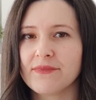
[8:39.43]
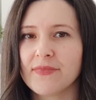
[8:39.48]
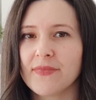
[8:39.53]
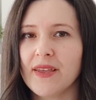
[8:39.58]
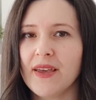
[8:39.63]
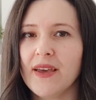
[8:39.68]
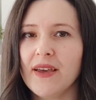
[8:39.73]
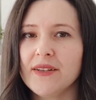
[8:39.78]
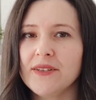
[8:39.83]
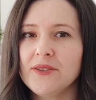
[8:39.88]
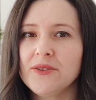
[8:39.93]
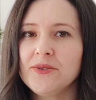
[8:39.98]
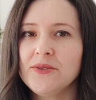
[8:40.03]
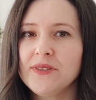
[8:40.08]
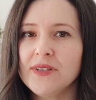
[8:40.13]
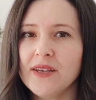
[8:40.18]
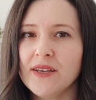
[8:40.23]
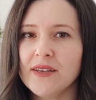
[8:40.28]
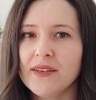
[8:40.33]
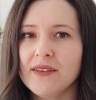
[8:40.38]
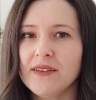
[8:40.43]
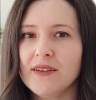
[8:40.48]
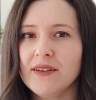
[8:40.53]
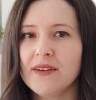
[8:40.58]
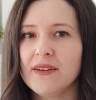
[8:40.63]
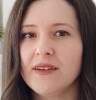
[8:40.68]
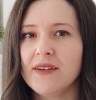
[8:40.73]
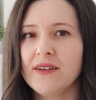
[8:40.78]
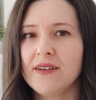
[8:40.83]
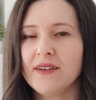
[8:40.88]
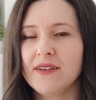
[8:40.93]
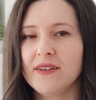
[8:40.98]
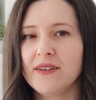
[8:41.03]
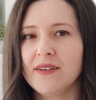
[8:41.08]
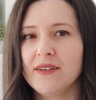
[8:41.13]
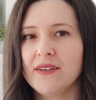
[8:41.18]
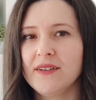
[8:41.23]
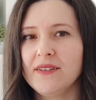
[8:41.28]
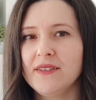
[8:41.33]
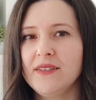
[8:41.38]
And today,
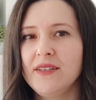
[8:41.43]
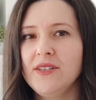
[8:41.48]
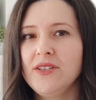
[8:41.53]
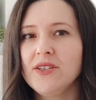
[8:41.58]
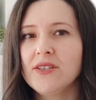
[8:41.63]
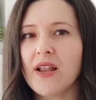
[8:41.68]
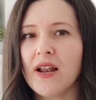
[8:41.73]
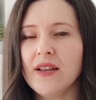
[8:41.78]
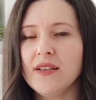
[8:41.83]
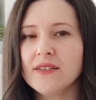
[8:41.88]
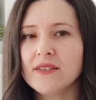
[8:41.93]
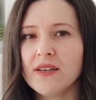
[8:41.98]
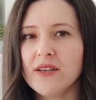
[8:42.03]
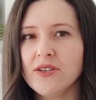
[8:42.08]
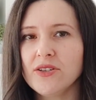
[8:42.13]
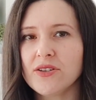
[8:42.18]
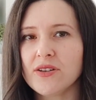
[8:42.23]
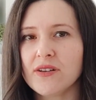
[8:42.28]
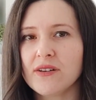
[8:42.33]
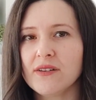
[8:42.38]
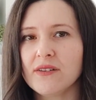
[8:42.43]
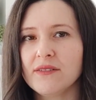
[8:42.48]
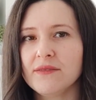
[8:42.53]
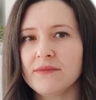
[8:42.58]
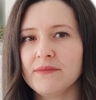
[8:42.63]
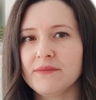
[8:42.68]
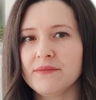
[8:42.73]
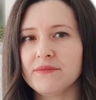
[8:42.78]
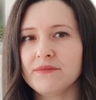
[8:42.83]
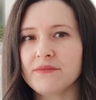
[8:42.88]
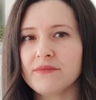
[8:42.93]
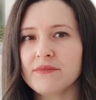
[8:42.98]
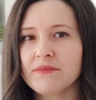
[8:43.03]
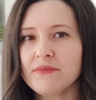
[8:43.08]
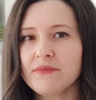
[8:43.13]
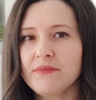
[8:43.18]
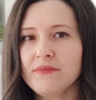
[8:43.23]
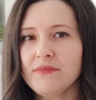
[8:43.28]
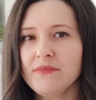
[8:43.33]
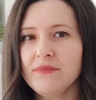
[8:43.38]
digitalization
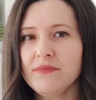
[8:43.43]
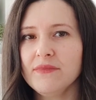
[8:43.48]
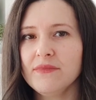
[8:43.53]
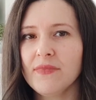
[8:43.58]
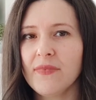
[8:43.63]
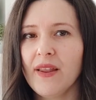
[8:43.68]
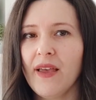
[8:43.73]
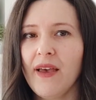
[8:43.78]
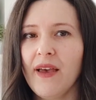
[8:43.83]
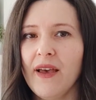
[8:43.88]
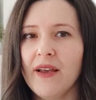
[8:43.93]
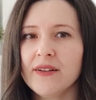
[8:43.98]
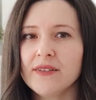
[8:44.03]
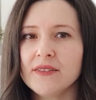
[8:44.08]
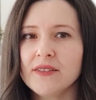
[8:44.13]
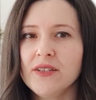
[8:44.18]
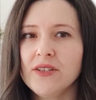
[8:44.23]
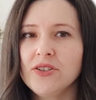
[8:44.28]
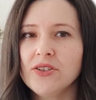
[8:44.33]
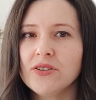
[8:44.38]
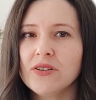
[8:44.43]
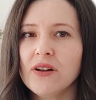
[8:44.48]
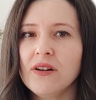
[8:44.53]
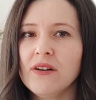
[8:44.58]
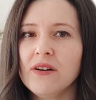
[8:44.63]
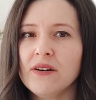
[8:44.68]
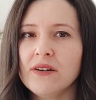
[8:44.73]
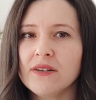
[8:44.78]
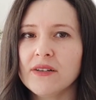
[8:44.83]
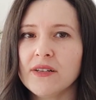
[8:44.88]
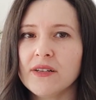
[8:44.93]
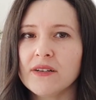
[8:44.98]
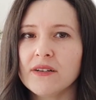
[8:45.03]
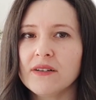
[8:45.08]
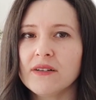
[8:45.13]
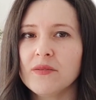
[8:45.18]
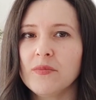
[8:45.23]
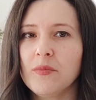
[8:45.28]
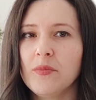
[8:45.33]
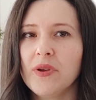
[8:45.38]
and digital learning
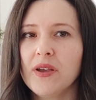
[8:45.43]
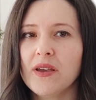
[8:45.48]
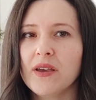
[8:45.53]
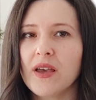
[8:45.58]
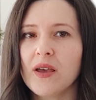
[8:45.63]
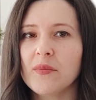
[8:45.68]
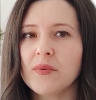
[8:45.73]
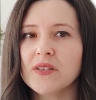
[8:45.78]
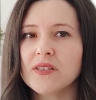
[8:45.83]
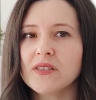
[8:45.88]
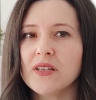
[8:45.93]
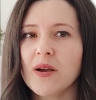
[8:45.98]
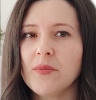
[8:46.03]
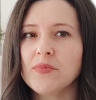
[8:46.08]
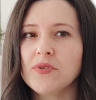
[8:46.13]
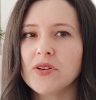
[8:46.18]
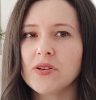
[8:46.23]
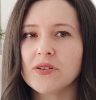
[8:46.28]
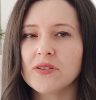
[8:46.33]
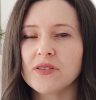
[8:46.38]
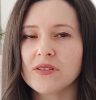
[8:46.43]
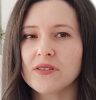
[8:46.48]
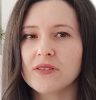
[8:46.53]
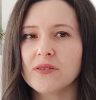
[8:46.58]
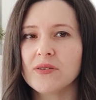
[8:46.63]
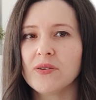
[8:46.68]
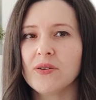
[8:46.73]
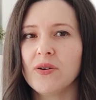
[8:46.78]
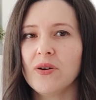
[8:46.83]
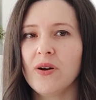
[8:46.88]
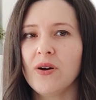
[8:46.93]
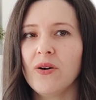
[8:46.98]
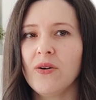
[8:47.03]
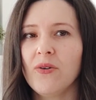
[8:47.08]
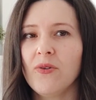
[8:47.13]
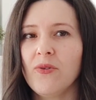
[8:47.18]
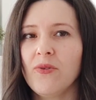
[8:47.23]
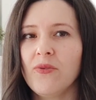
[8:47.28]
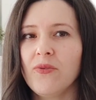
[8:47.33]
became a subject of